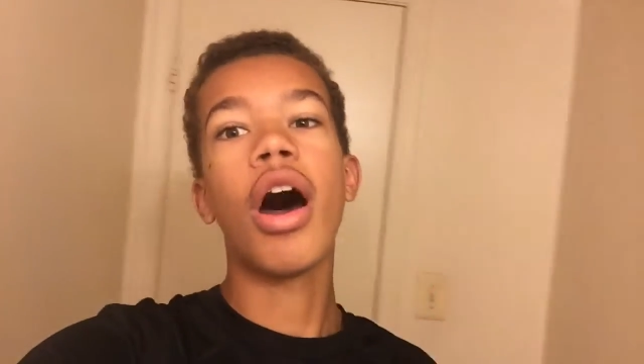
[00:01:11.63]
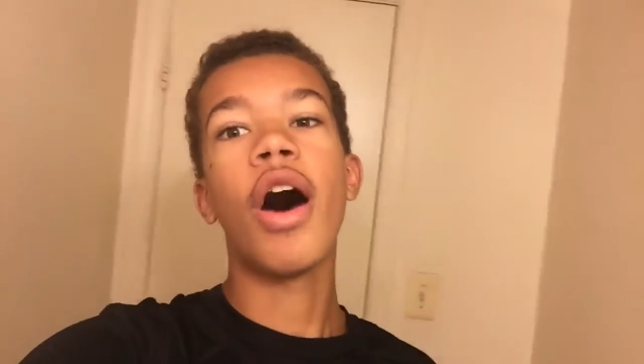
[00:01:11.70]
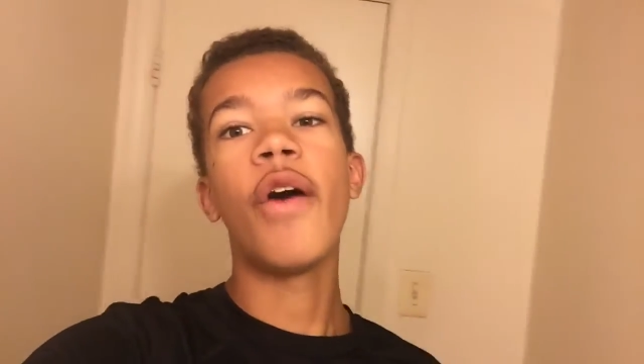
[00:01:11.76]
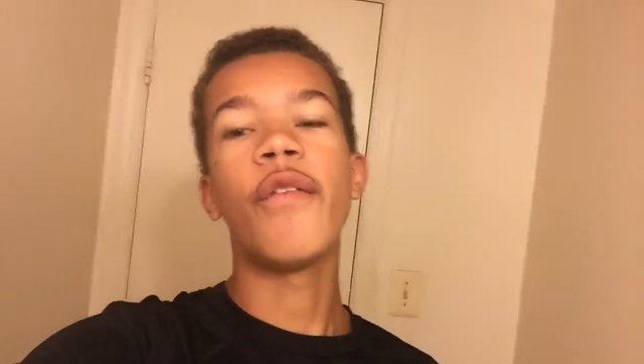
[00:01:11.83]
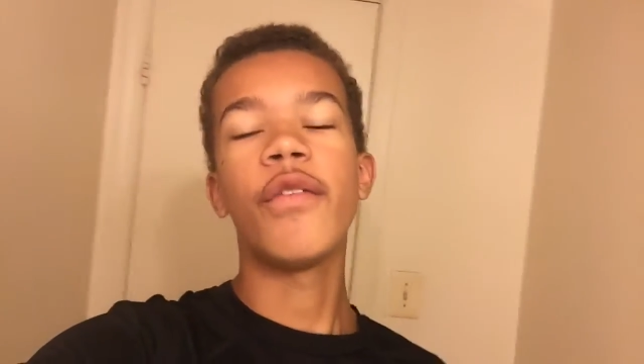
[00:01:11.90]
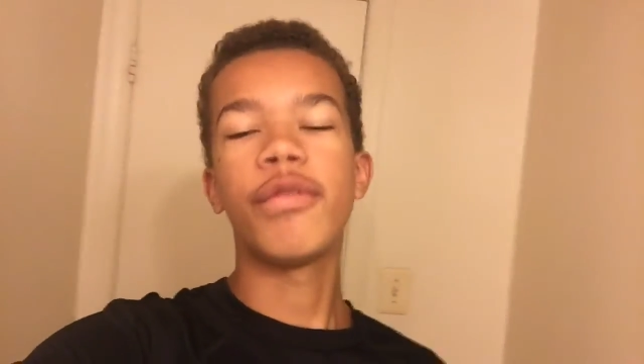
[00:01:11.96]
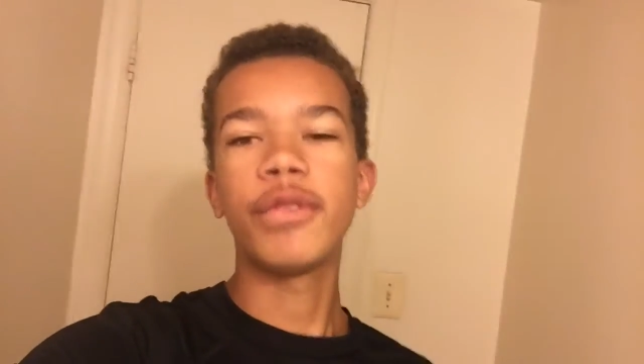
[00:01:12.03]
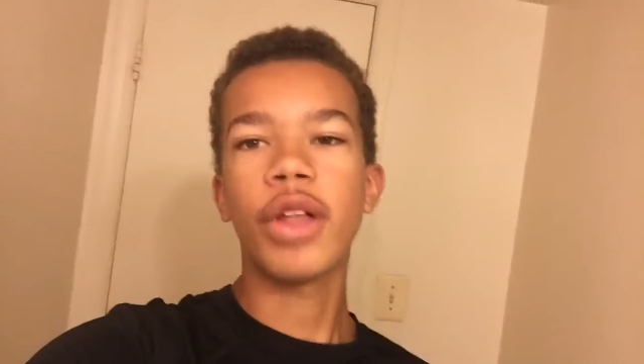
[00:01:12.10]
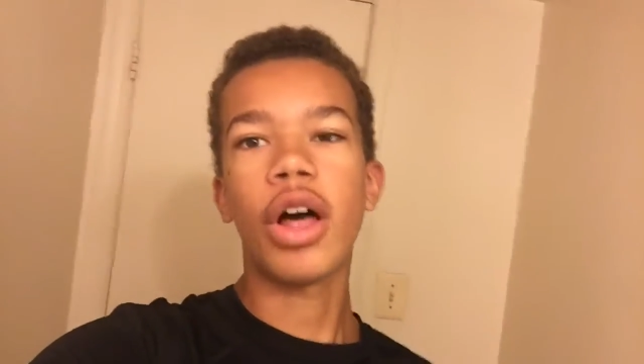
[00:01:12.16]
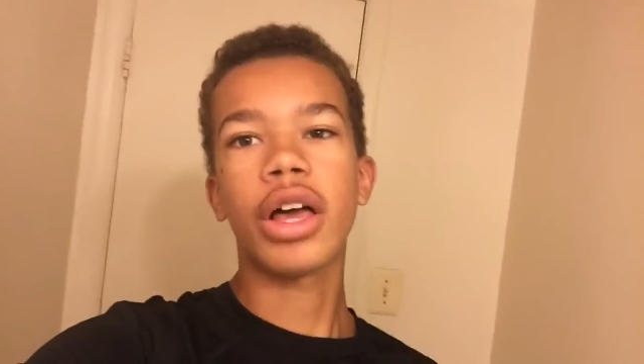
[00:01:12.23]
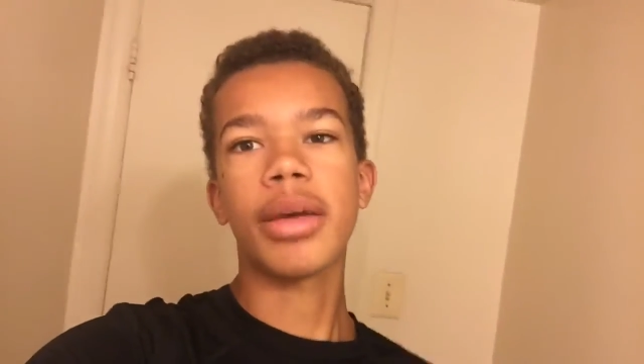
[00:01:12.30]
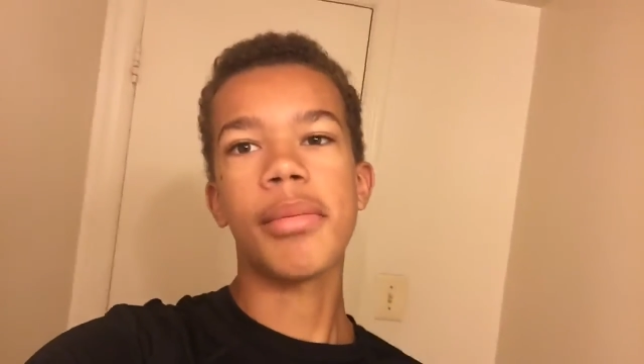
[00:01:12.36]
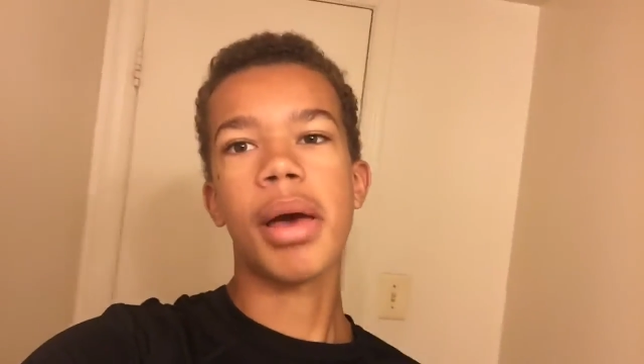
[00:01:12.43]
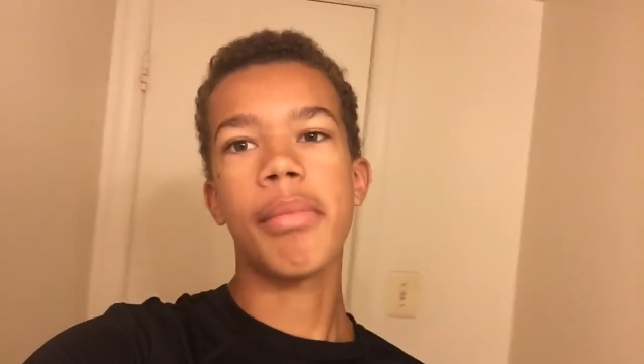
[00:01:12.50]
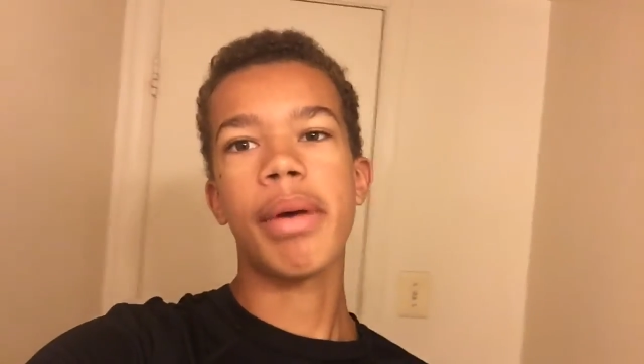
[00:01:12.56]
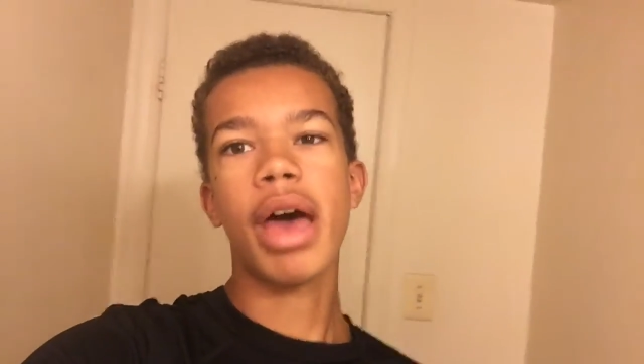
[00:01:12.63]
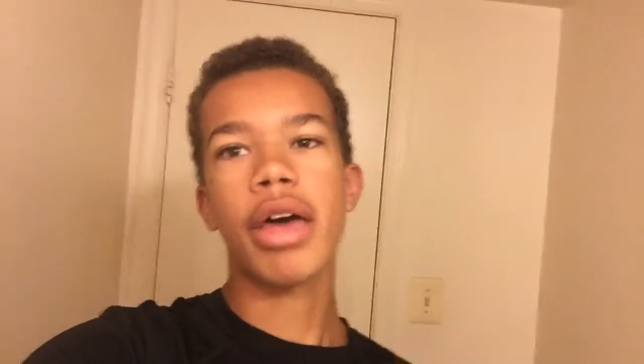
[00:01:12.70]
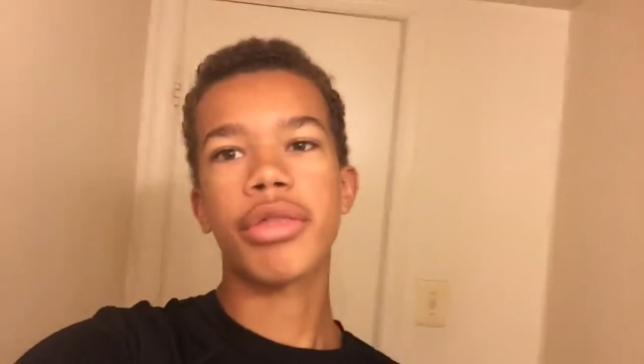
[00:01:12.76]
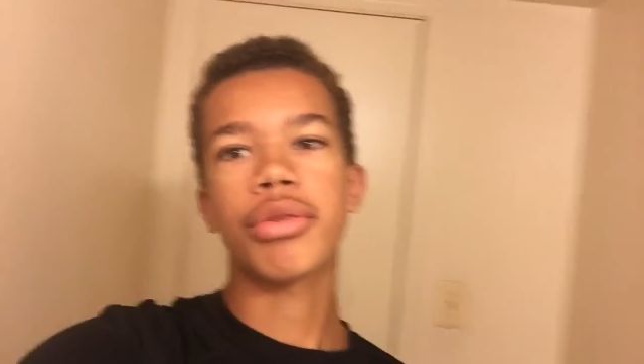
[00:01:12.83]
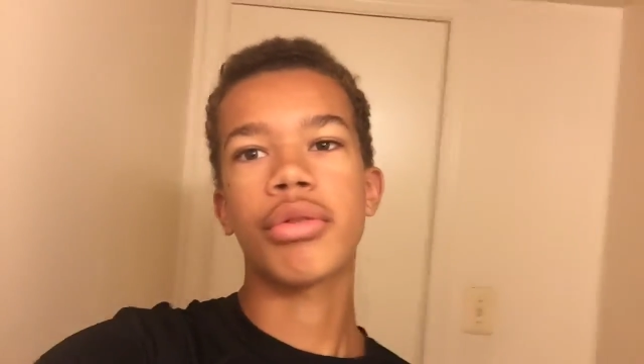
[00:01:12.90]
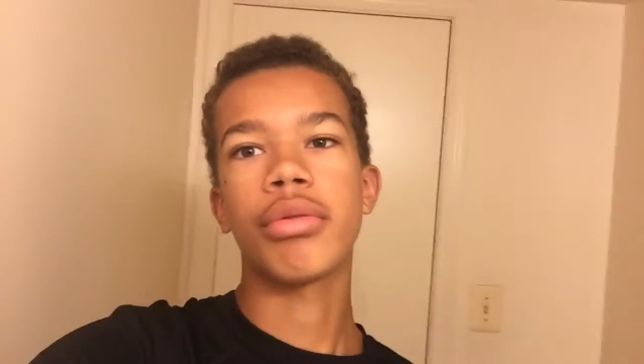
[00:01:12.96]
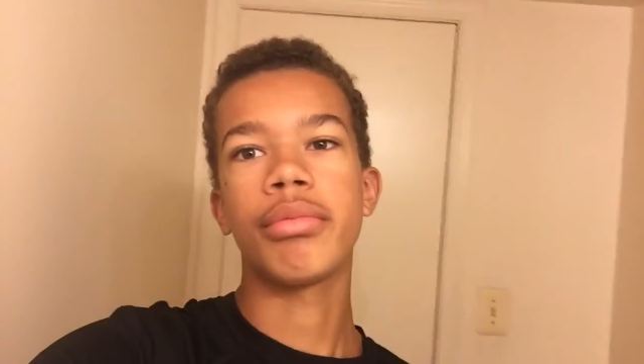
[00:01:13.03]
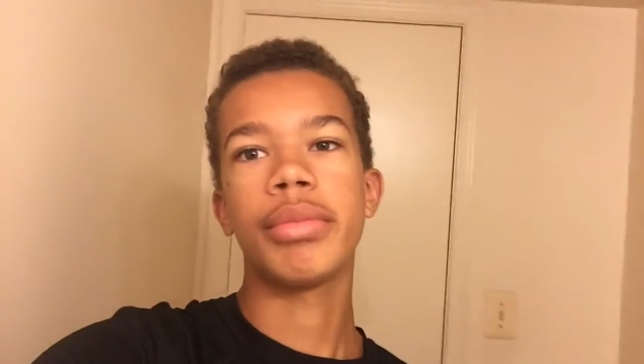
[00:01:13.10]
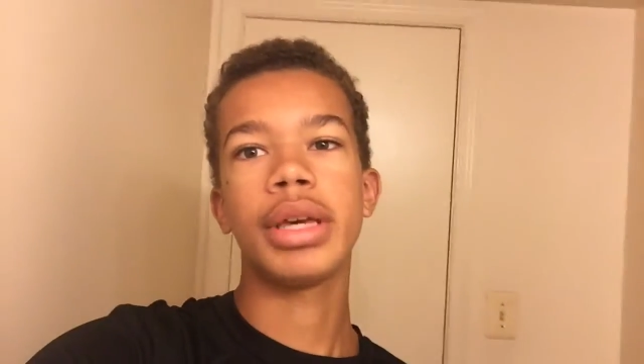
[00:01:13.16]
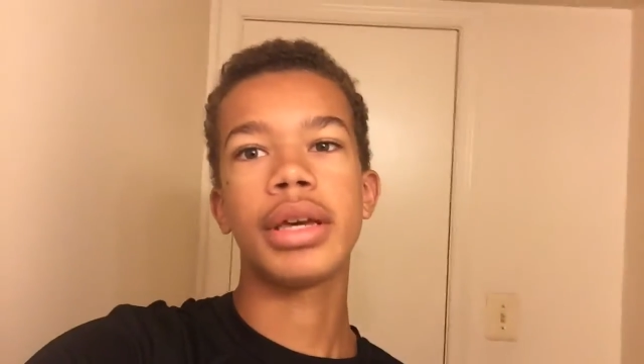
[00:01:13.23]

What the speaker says: of vlogging my bathroom